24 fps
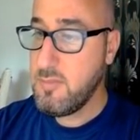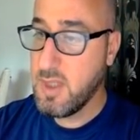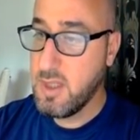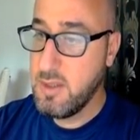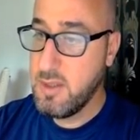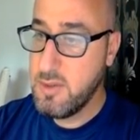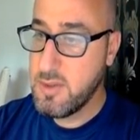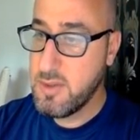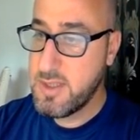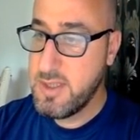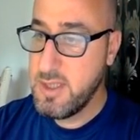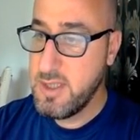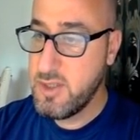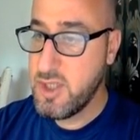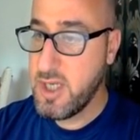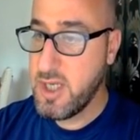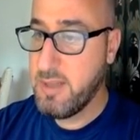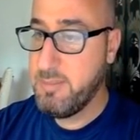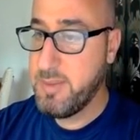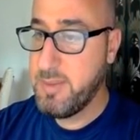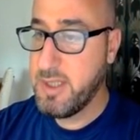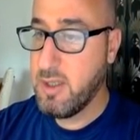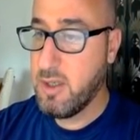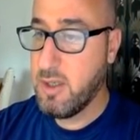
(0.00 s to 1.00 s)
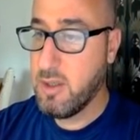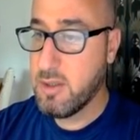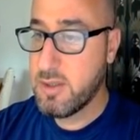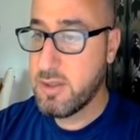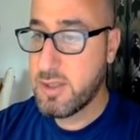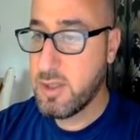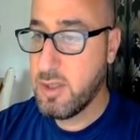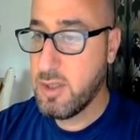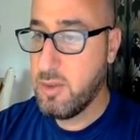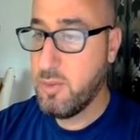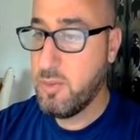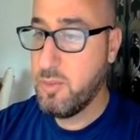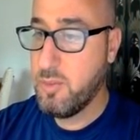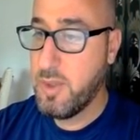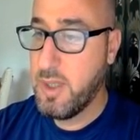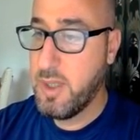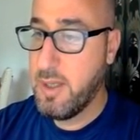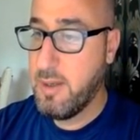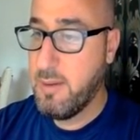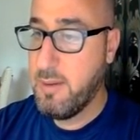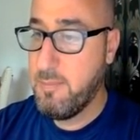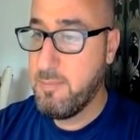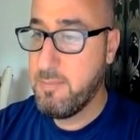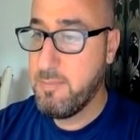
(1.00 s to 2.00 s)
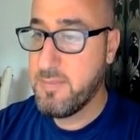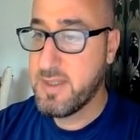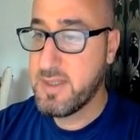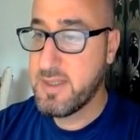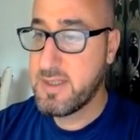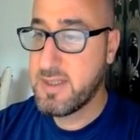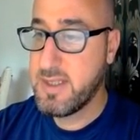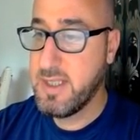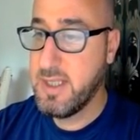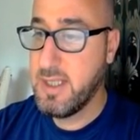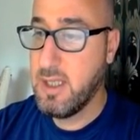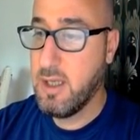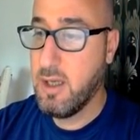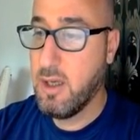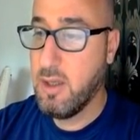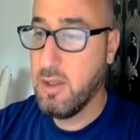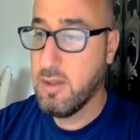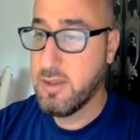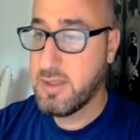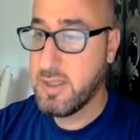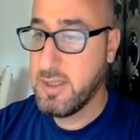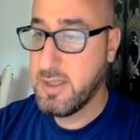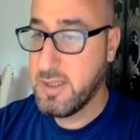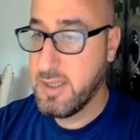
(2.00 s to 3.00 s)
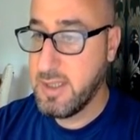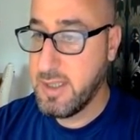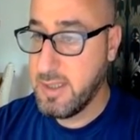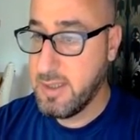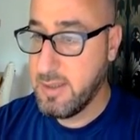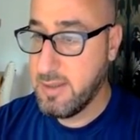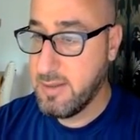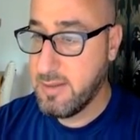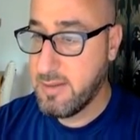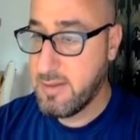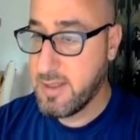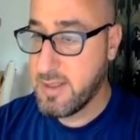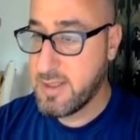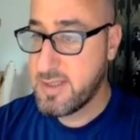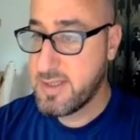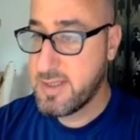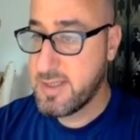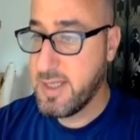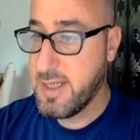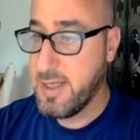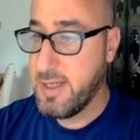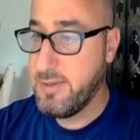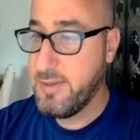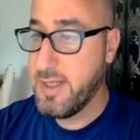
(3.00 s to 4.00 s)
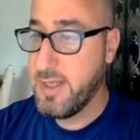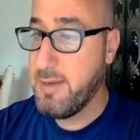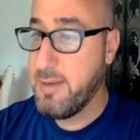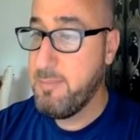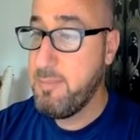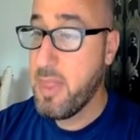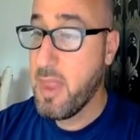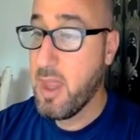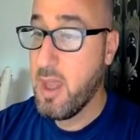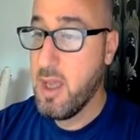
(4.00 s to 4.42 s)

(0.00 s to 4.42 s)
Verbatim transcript: USDJP also um, still halted in this area